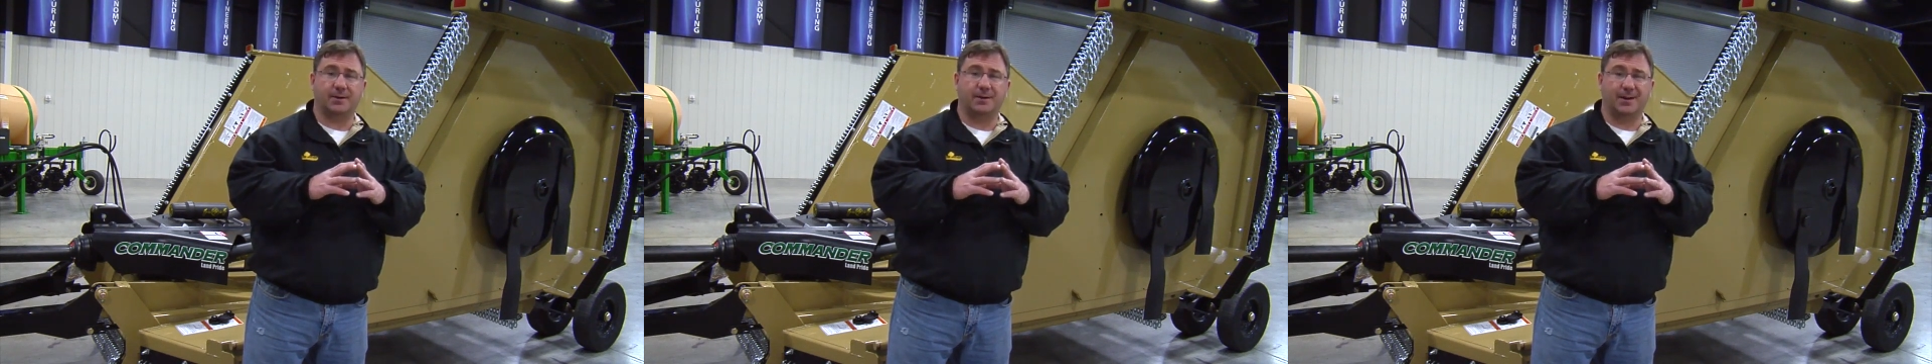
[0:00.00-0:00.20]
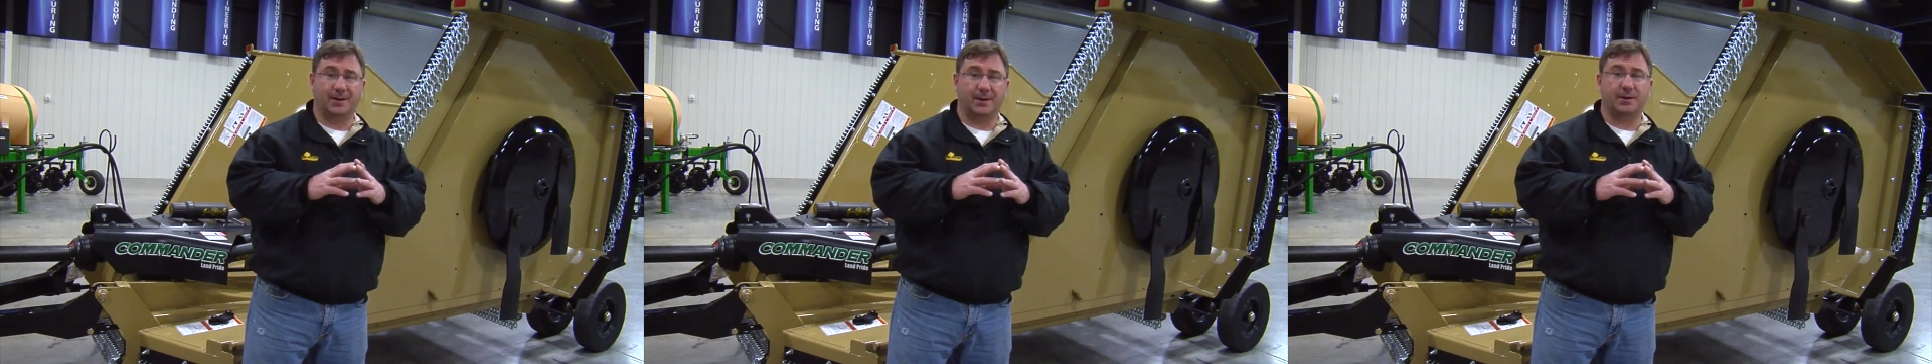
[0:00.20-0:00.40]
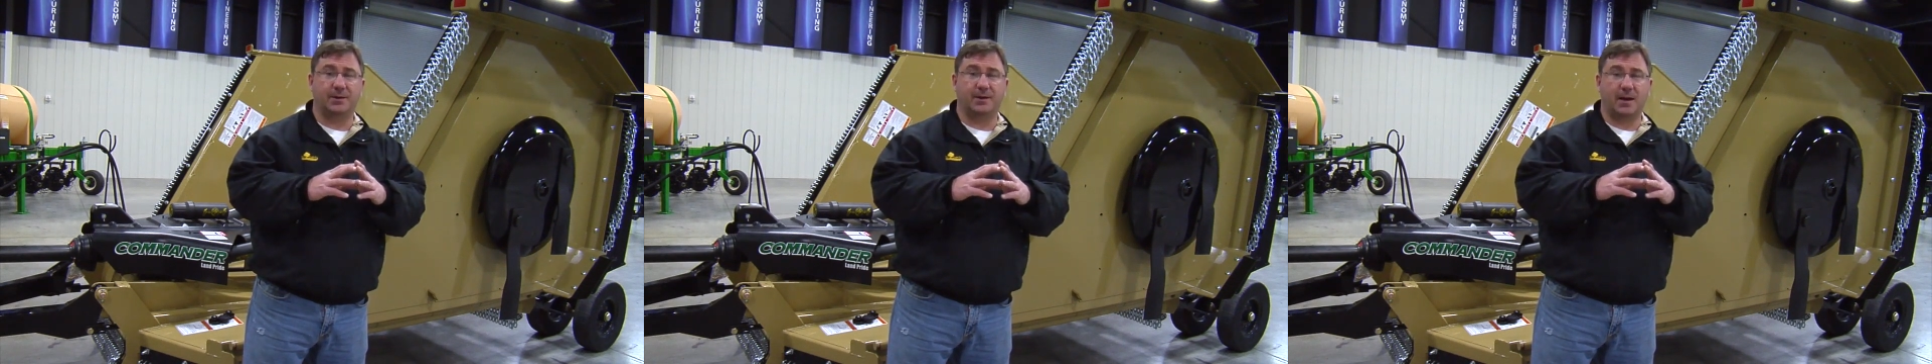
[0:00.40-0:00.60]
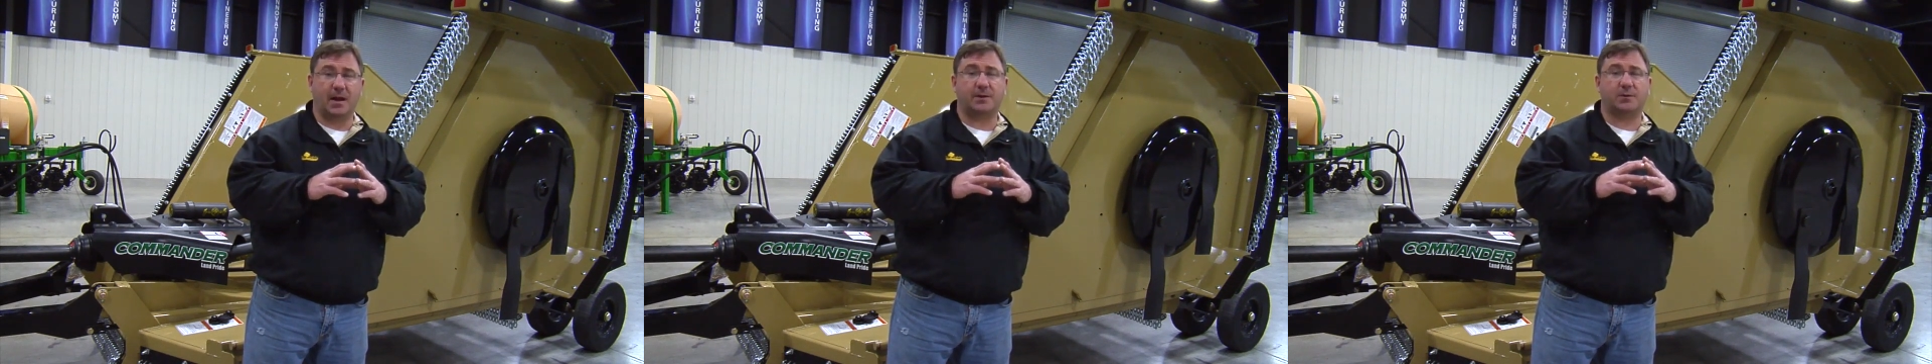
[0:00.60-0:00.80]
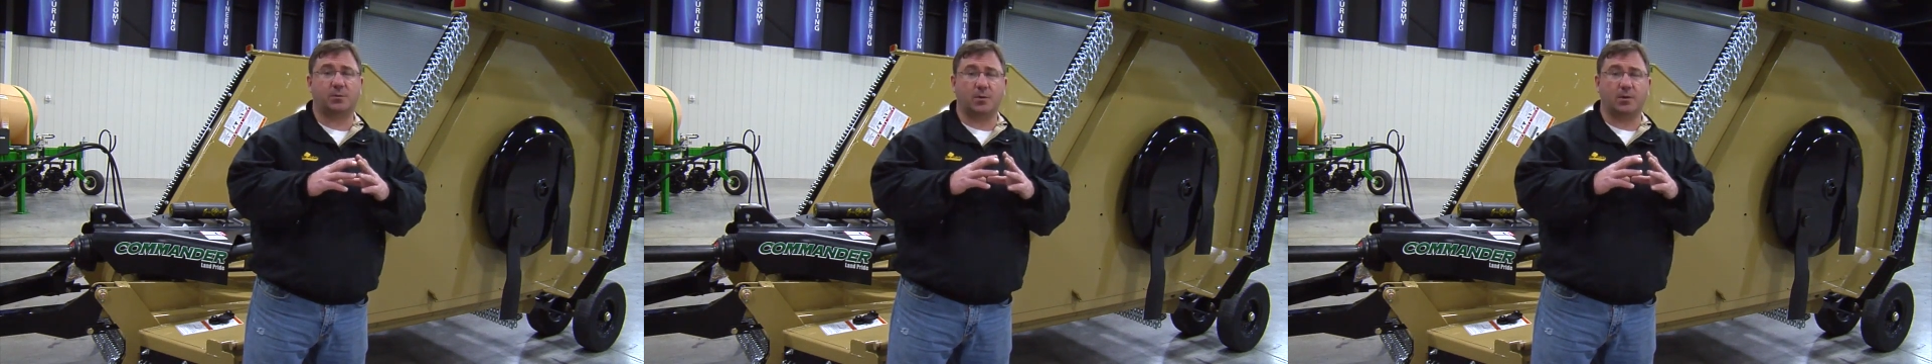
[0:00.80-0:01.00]
and then
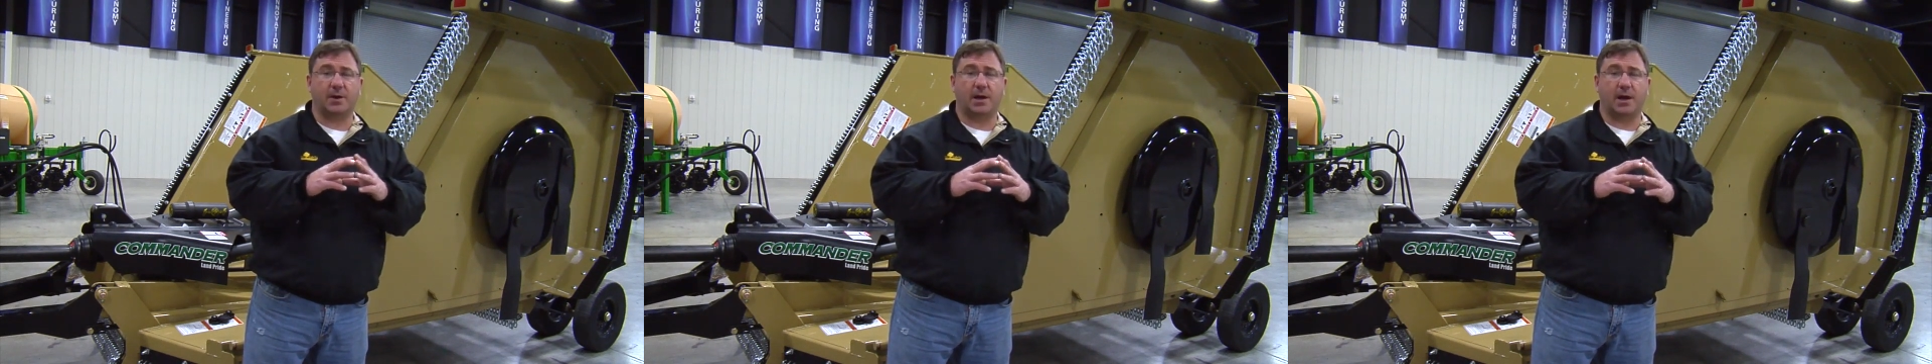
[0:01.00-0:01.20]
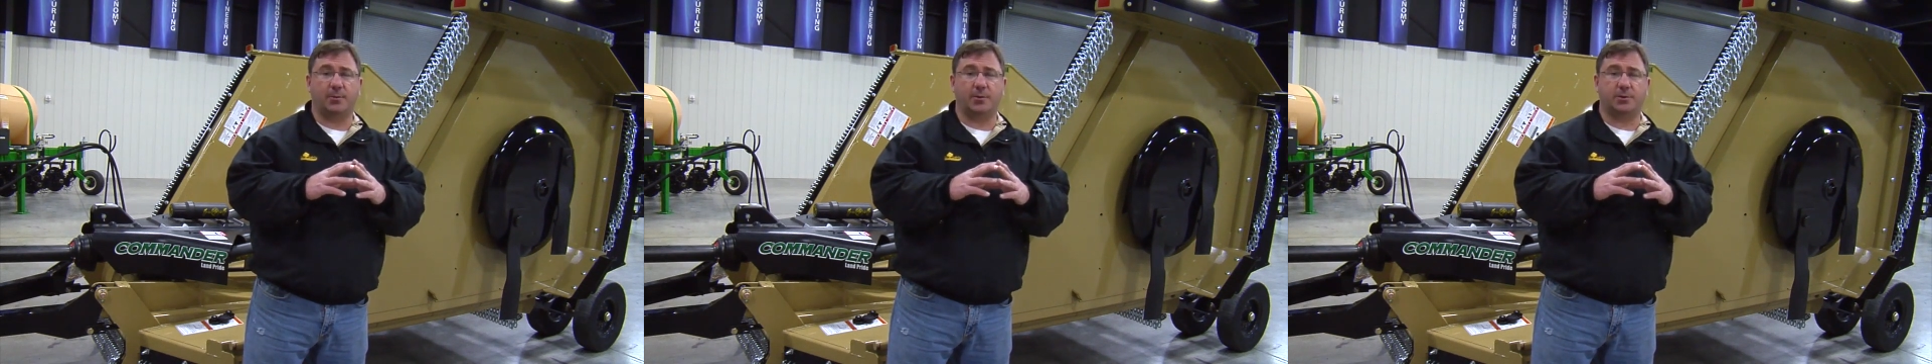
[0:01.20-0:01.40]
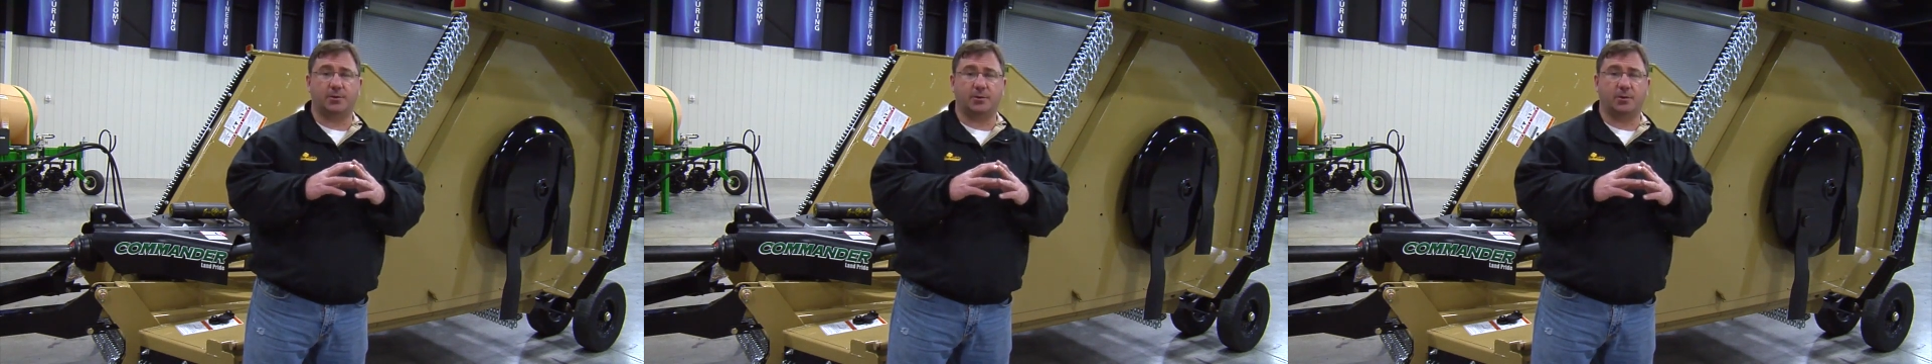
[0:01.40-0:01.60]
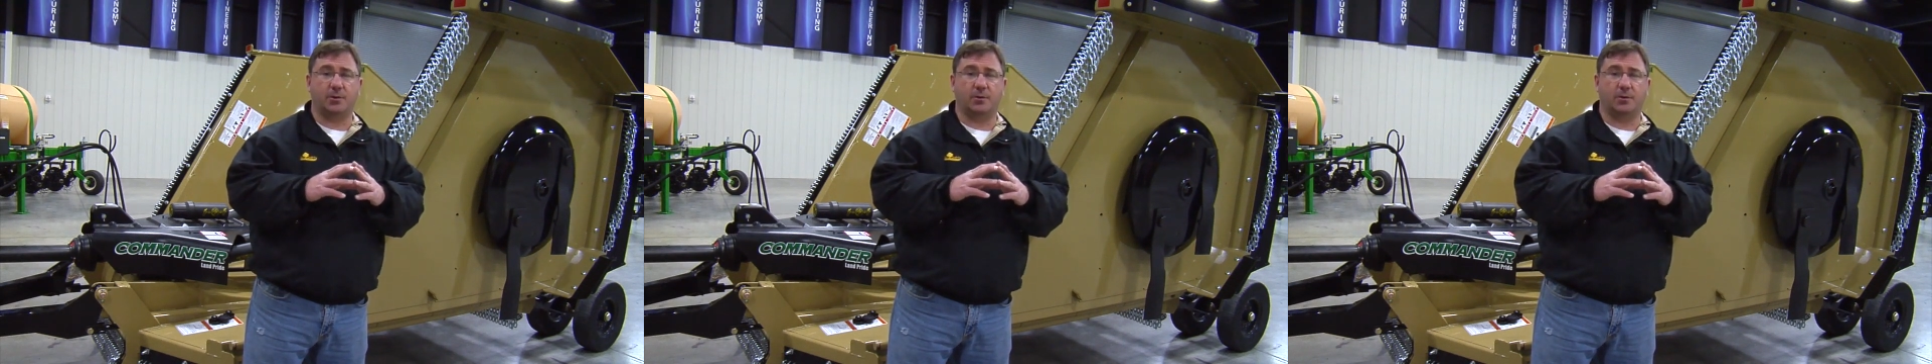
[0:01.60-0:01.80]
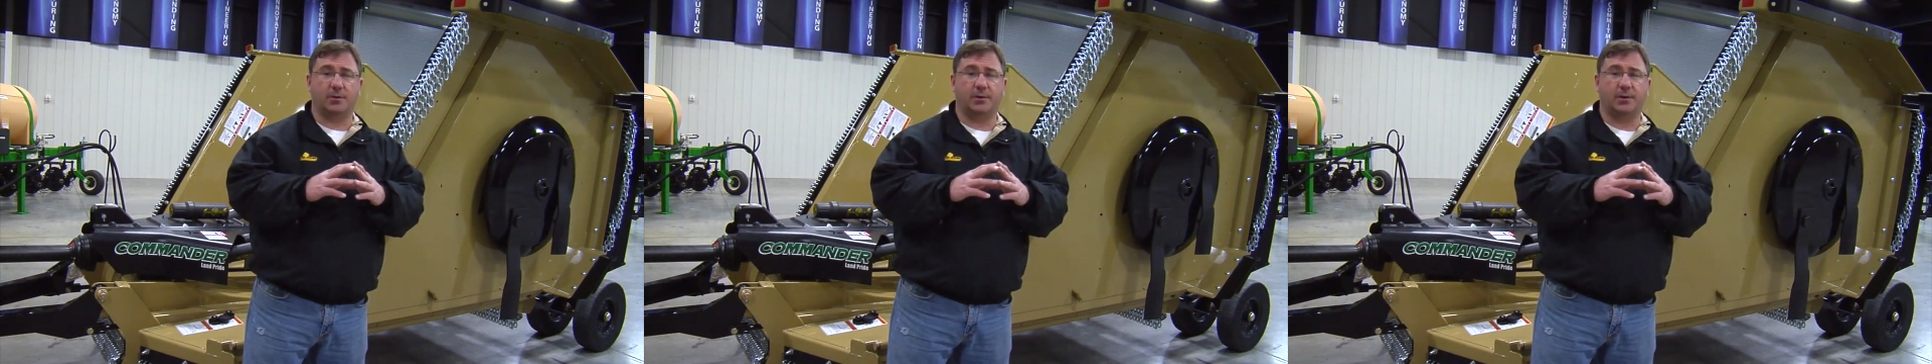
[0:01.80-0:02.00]
that's where damage
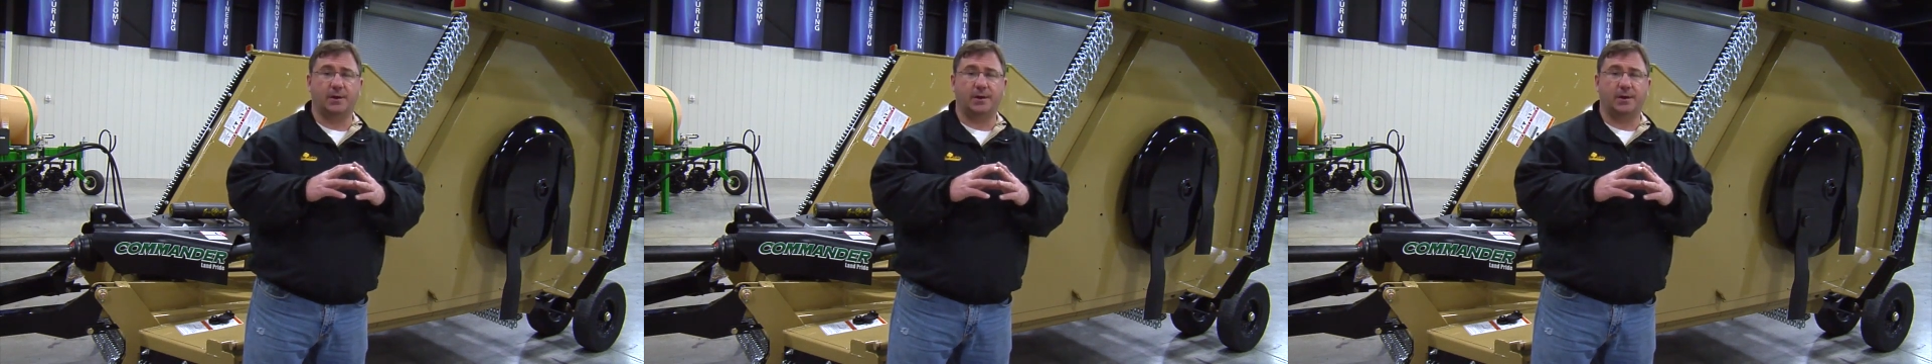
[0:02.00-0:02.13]
occurs.